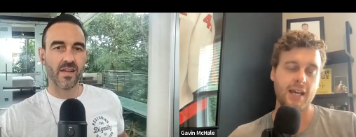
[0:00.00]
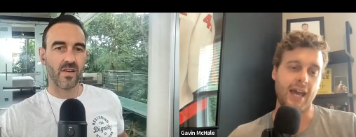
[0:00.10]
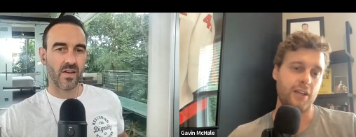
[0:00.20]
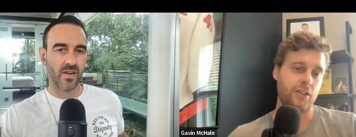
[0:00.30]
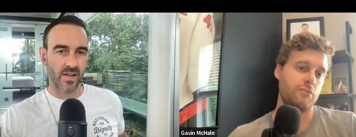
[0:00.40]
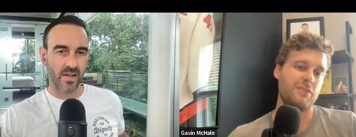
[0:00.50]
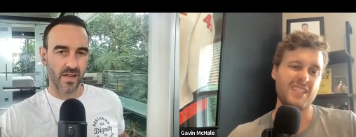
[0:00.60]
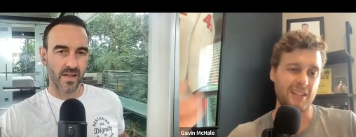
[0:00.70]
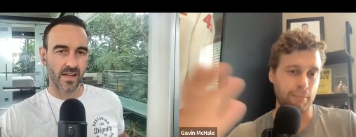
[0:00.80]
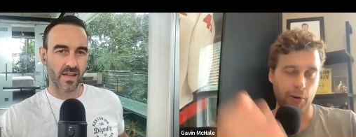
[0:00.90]
Speaker 1: and you
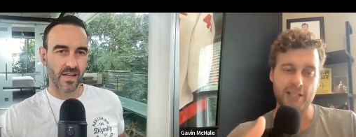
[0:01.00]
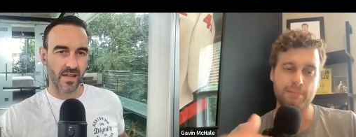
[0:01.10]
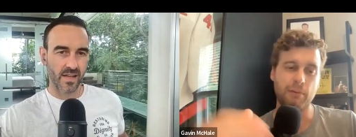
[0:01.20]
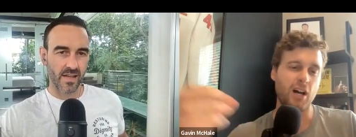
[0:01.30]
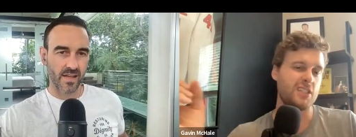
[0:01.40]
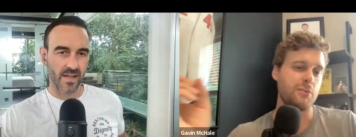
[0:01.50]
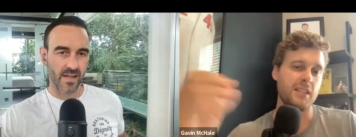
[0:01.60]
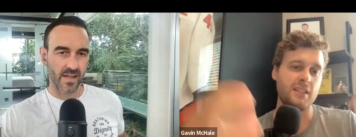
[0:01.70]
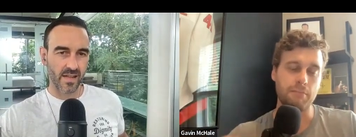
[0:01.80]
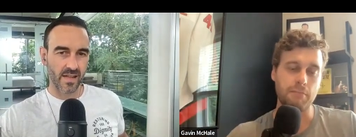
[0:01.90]
sit in the press box, you
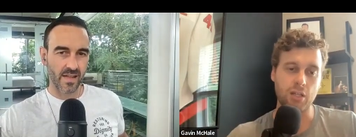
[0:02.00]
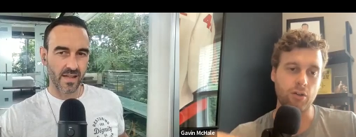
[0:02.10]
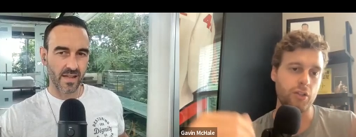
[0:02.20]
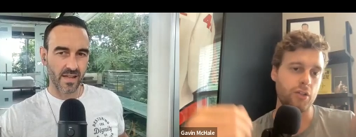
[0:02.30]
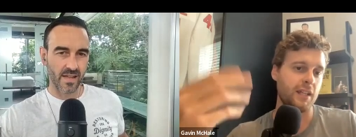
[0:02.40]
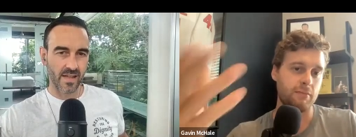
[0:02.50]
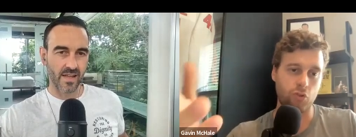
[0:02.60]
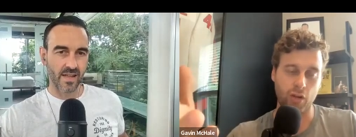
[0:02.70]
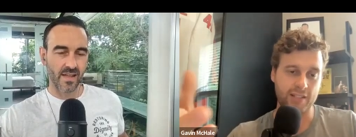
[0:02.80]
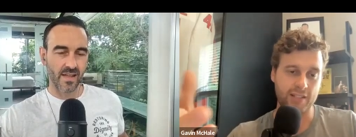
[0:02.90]
eat the meal, you get
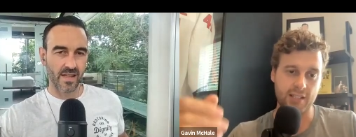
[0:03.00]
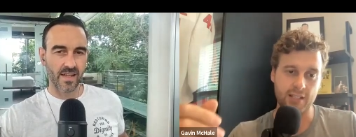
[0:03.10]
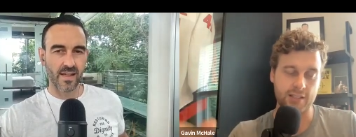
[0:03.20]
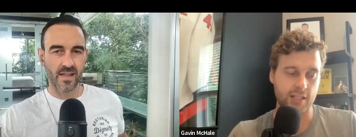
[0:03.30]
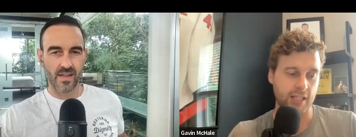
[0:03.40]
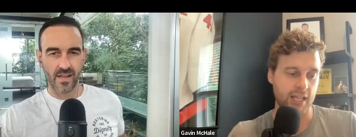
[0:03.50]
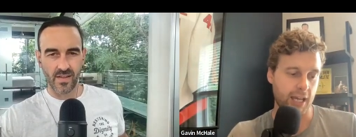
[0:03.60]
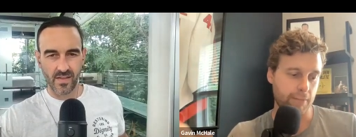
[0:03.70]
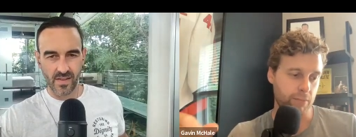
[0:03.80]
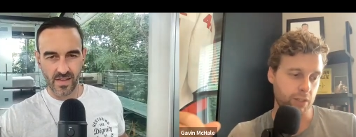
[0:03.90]
great seats to the
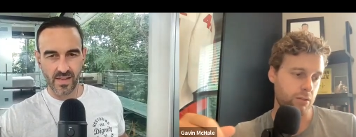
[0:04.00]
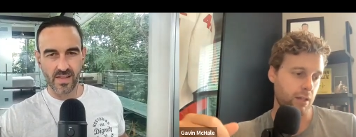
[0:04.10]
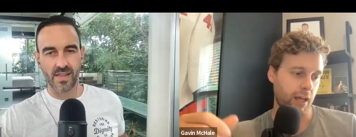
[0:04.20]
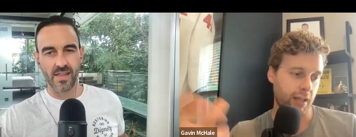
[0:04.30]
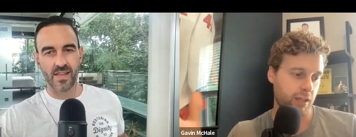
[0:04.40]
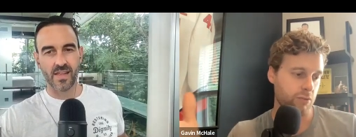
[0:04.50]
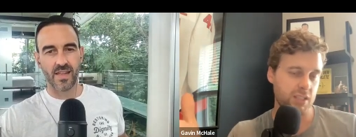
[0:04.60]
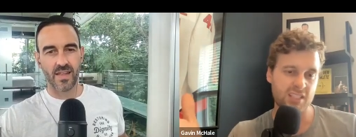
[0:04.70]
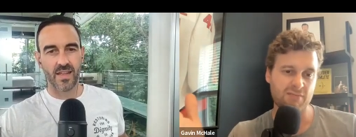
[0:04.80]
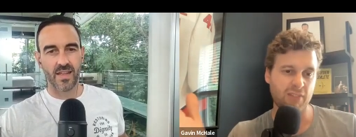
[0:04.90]
game. Uh, there
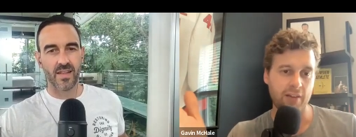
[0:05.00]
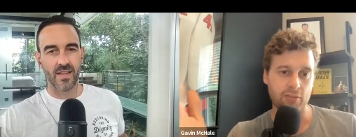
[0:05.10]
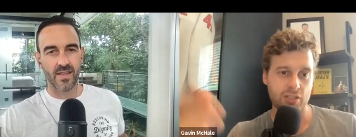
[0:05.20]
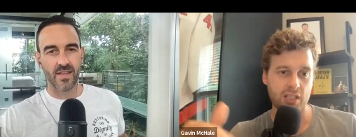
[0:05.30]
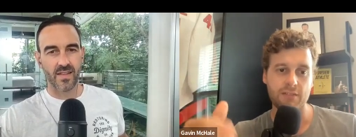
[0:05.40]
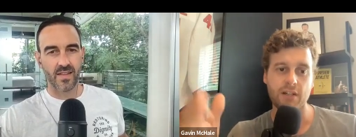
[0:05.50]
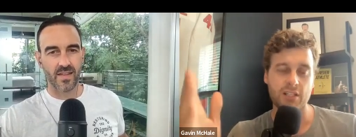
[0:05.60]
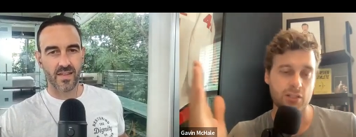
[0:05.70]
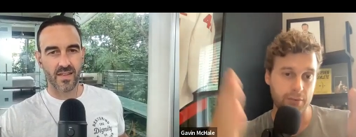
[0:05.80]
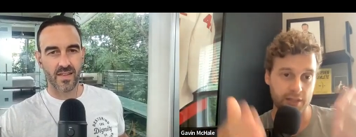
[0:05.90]
was five or six of
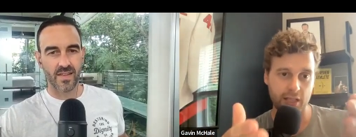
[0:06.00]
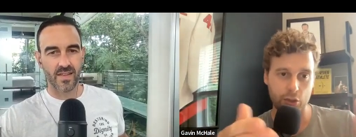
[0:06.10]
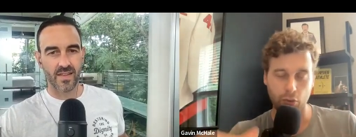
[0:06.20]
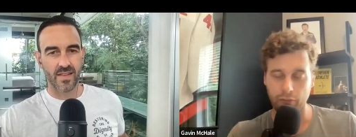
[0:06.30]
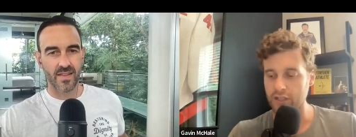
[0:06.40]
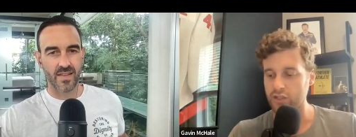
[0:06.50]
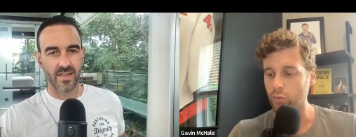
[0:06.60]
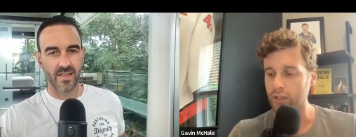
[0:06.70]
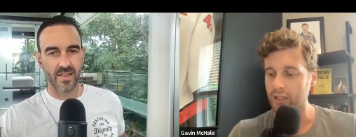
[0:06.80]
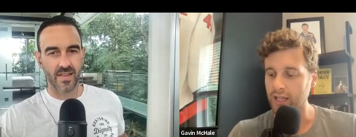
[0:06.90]
us. So I was scheduled for this one